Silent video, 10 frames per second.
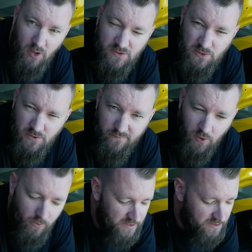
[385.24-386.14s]
bolts which we
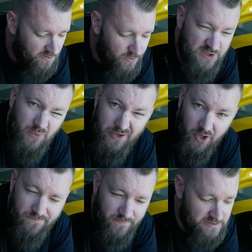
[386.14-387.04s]
thought we needed, which we
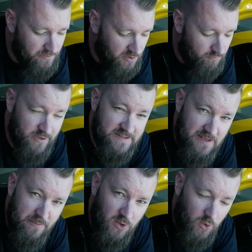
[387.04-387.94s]
don't. So I'm going to
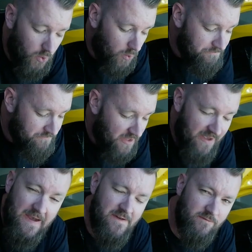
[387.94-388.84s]
reassemble it all.
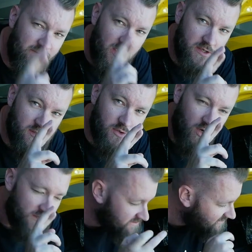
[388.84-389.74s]
Fingers
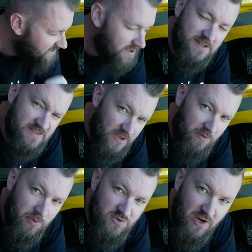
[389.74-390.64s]
crossed, this thing
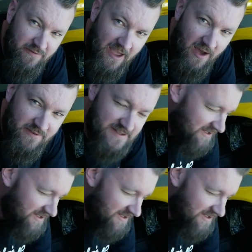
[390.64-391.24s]
will be driving out of here